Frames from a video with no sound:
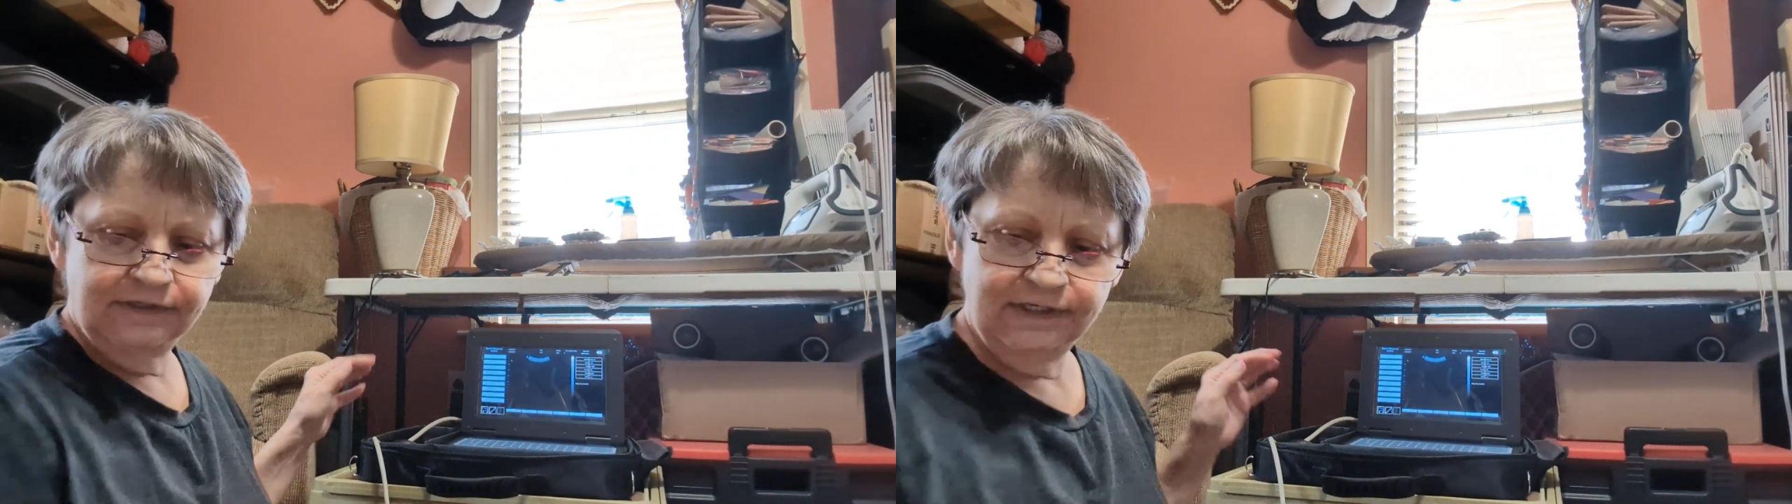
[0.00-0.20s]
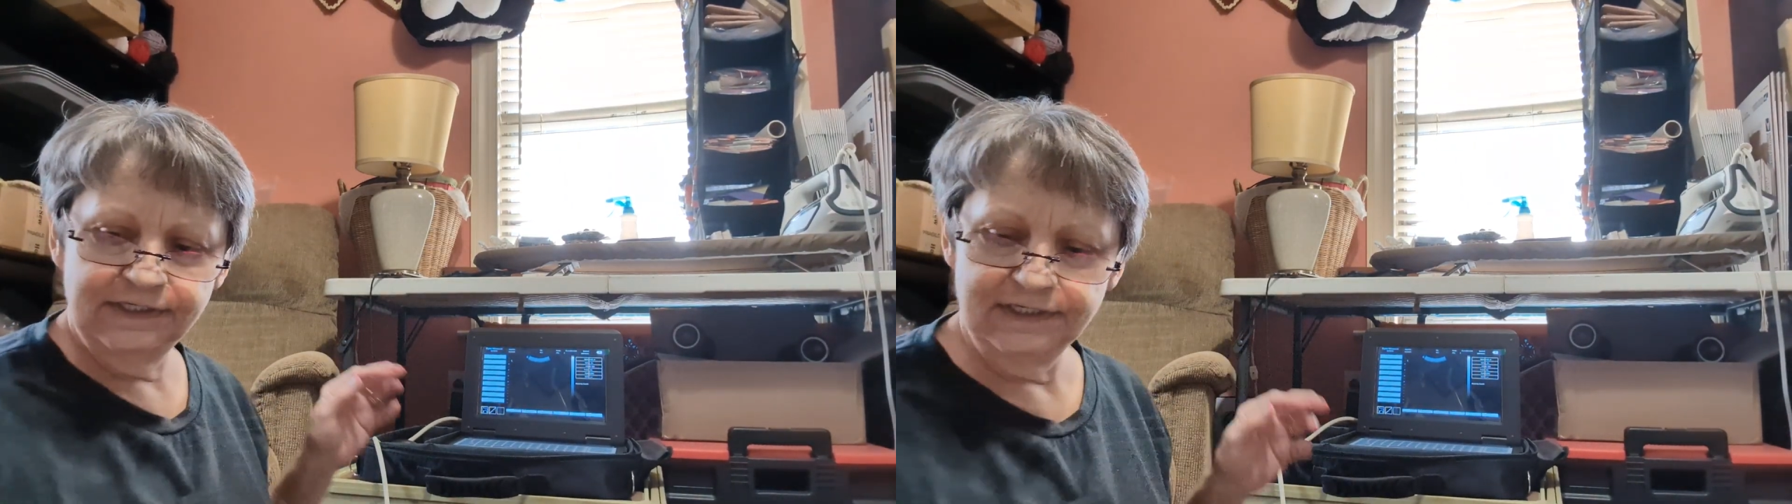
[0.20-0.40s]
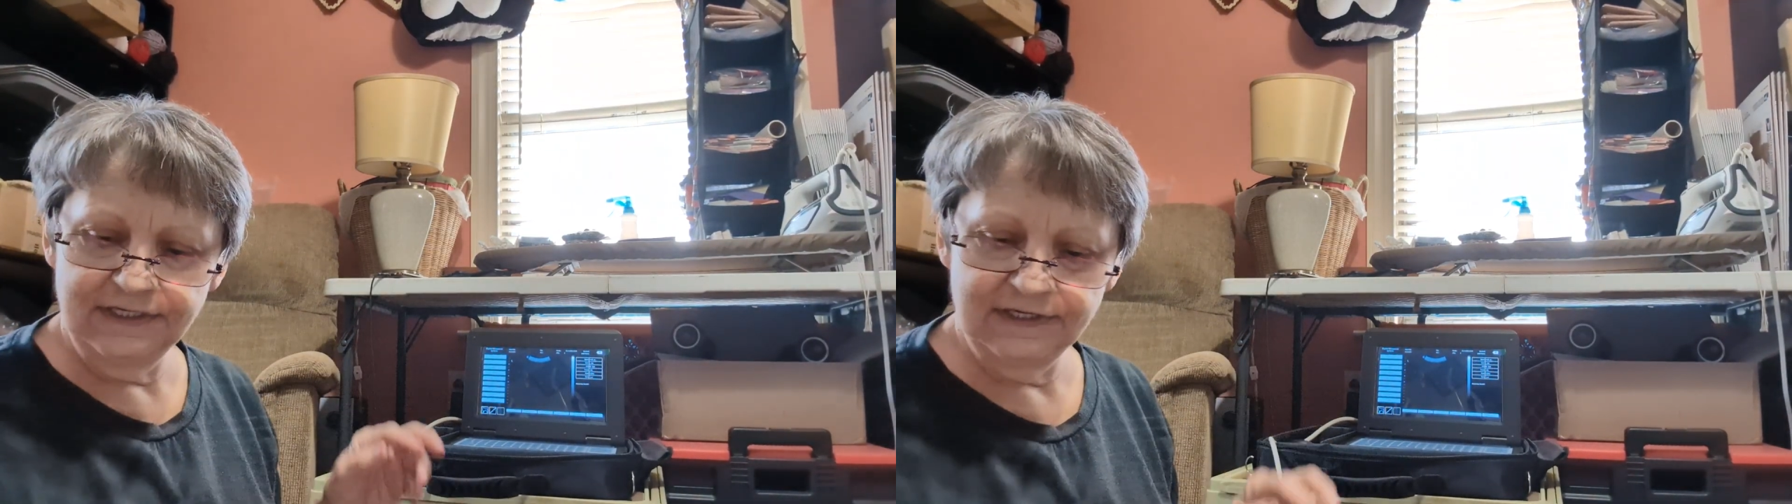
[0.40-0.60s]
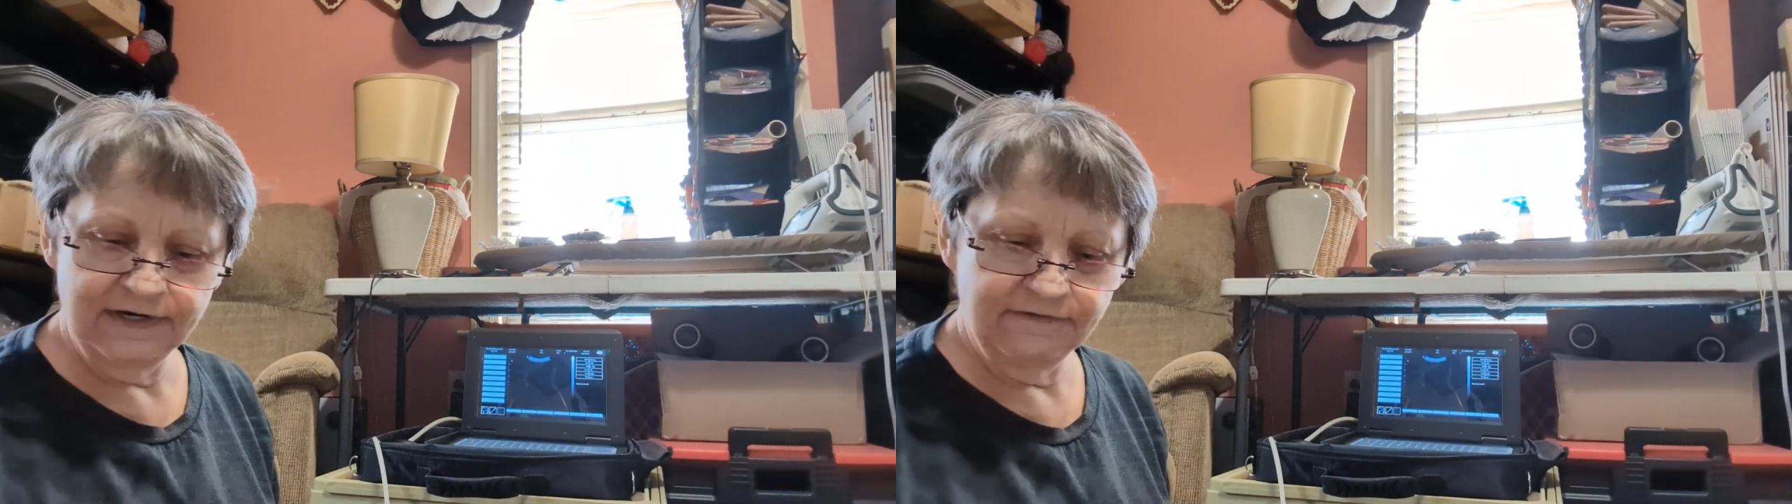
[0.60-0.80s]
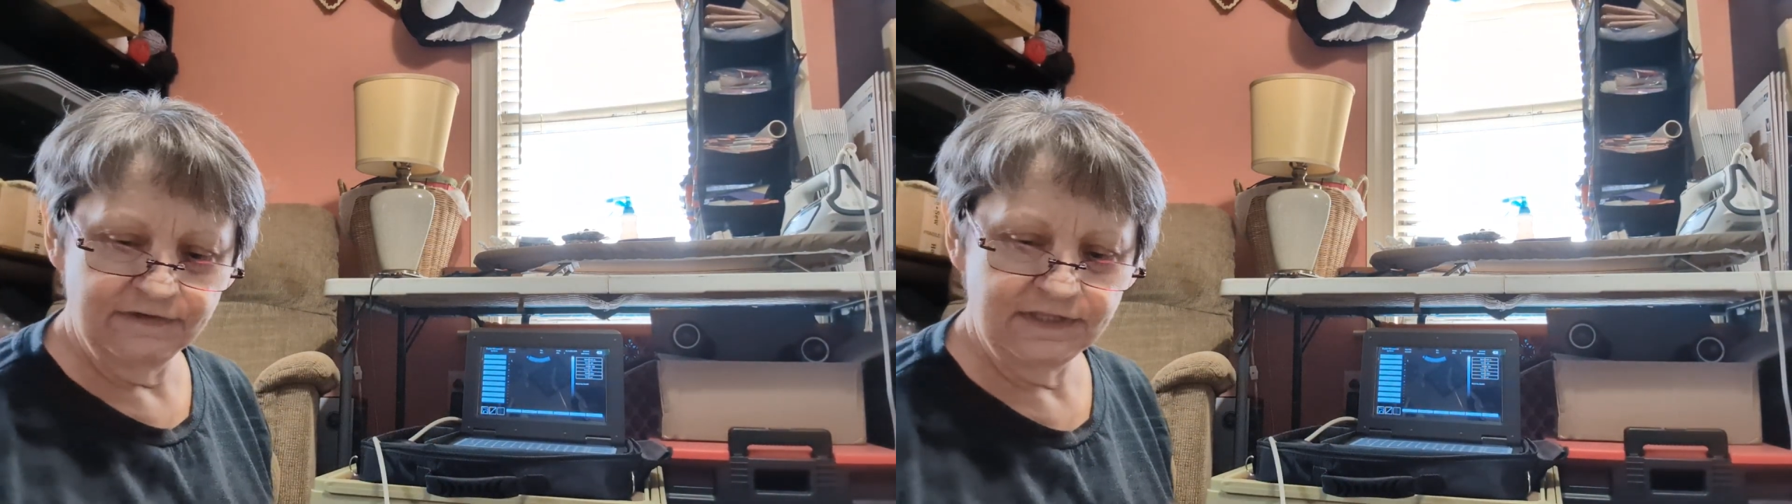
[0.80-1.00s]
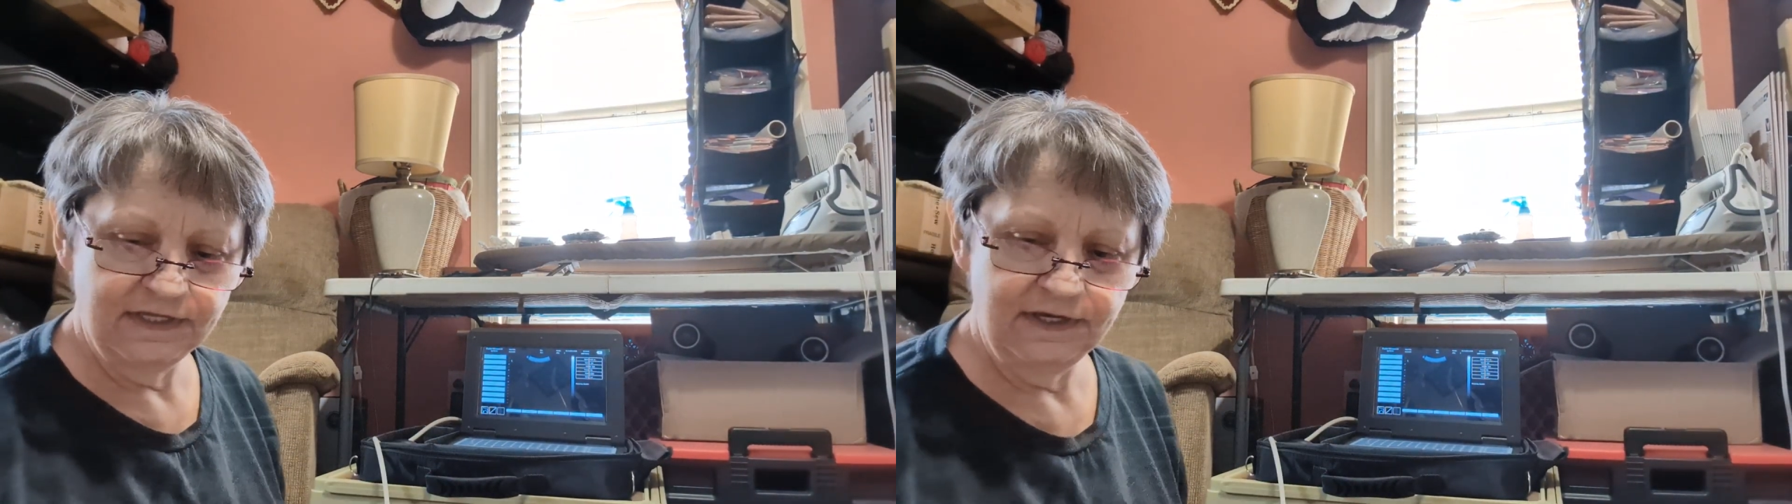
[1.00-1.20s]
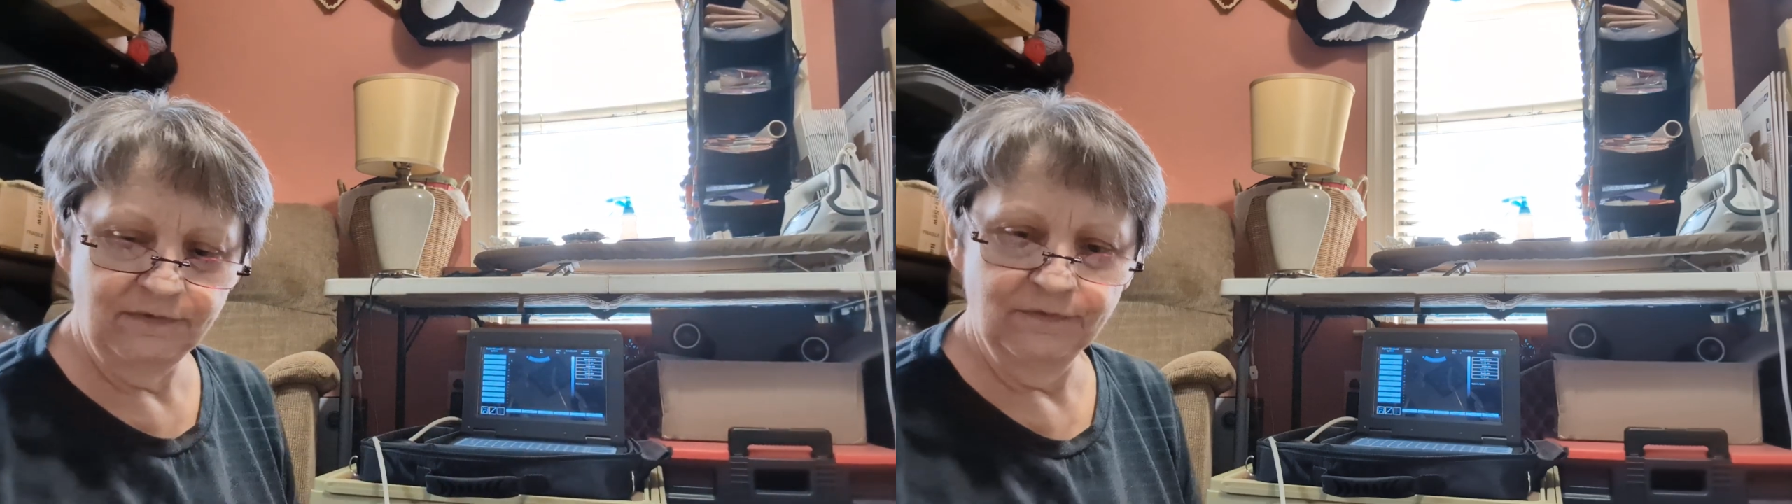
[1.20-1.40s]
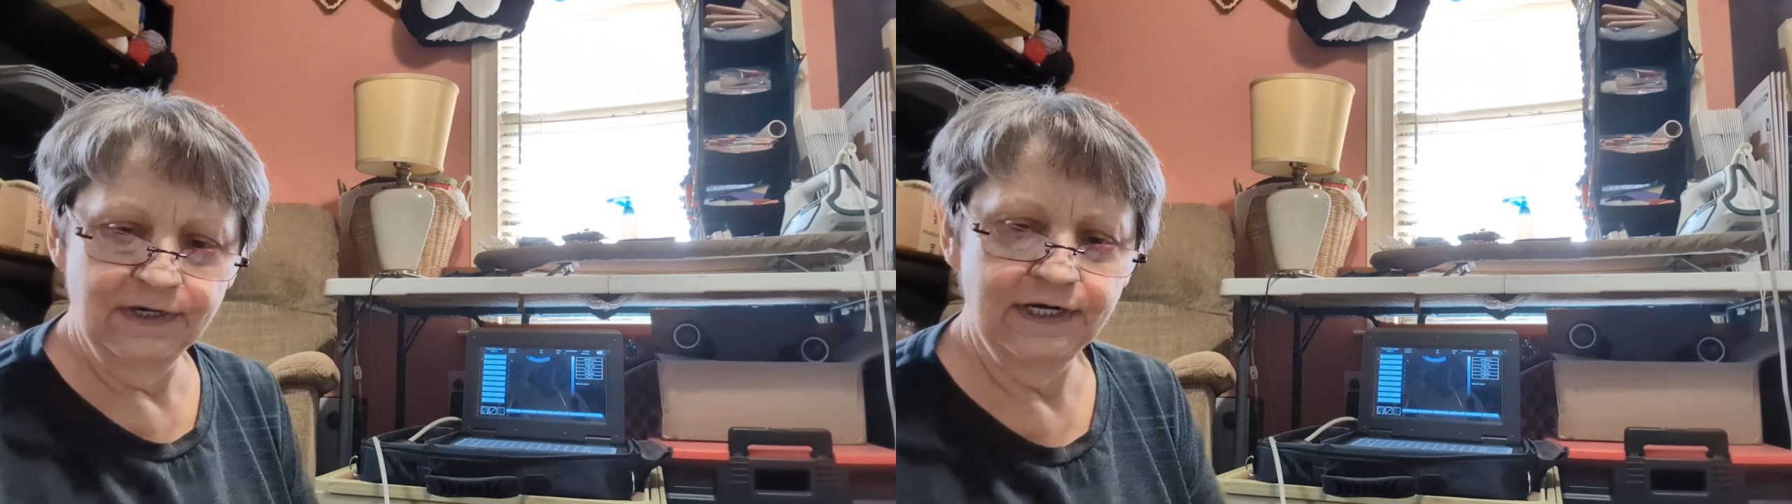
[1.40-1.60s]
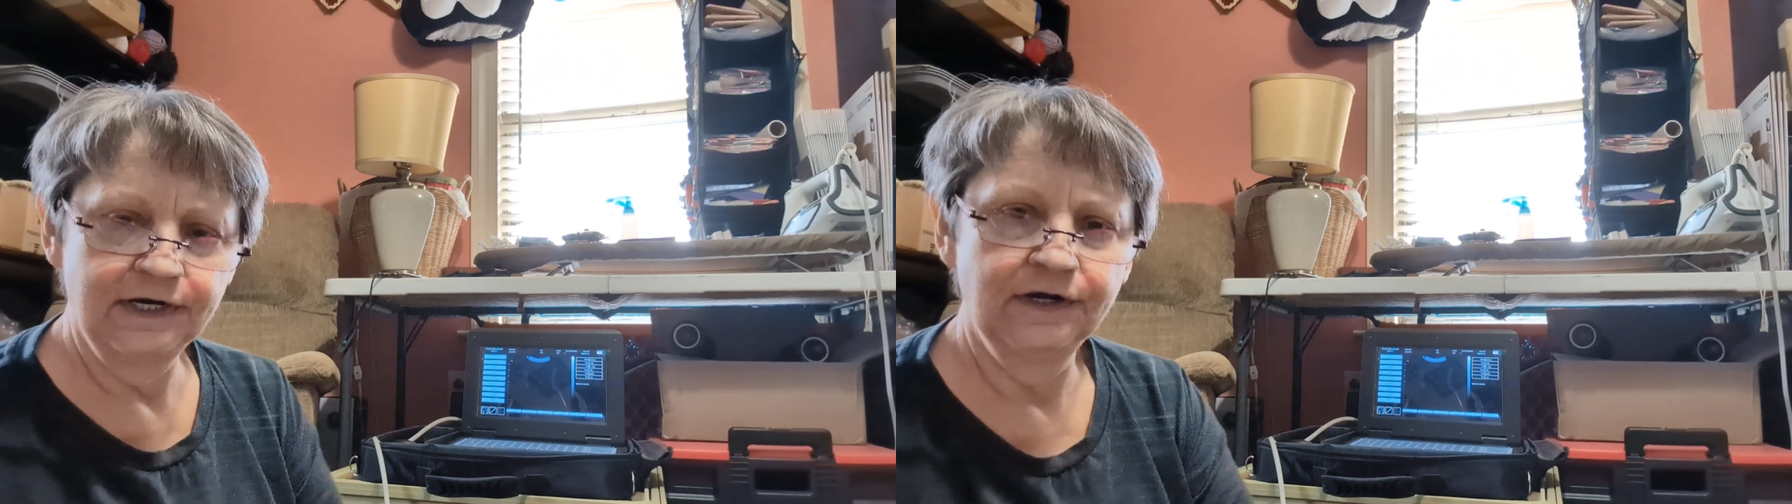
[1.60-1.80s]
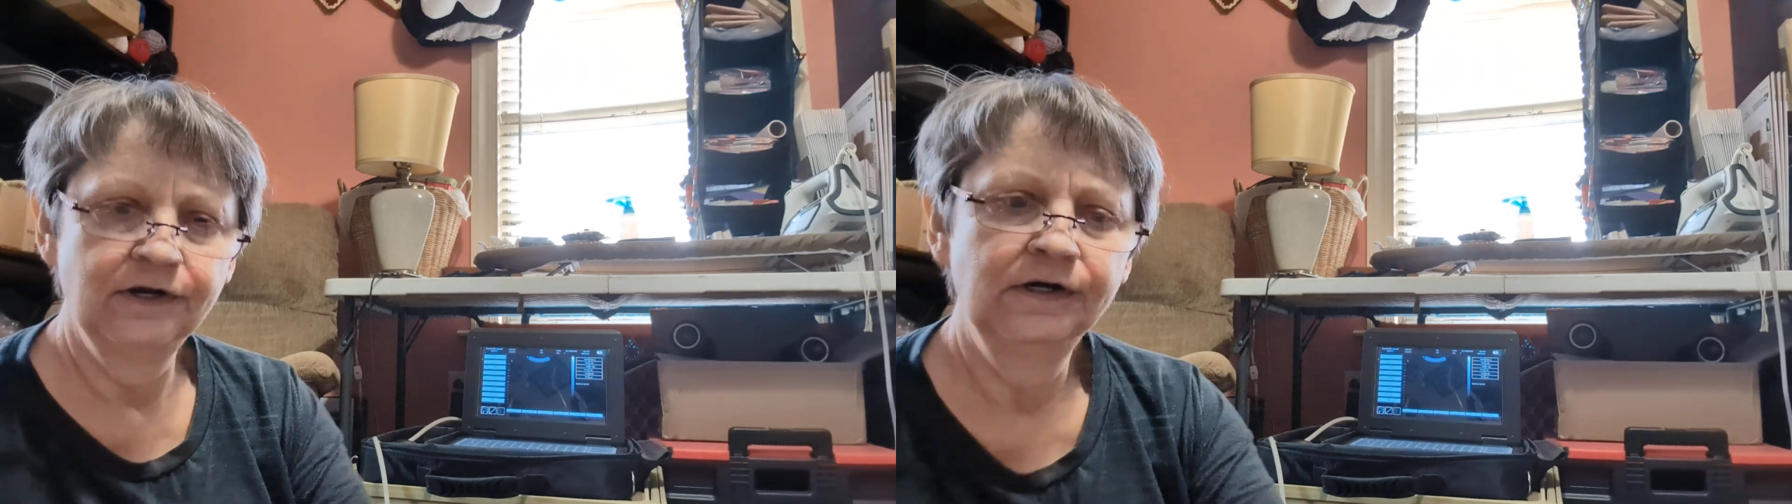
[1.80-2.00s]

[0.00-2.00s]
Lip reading: I could get everything where